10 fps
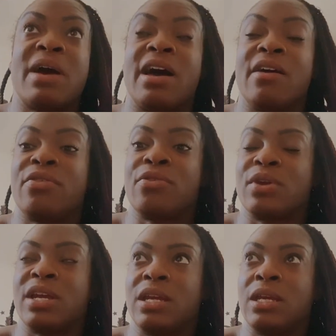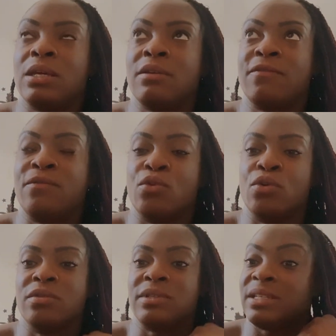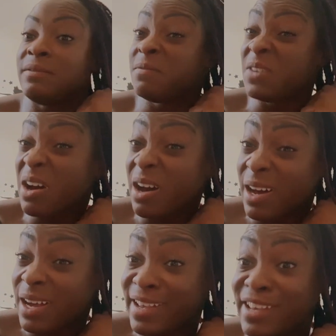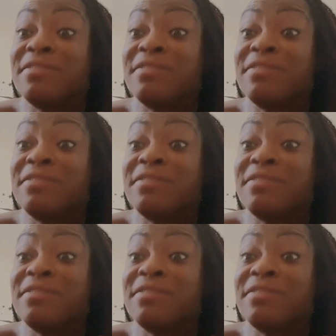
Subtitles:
3:45,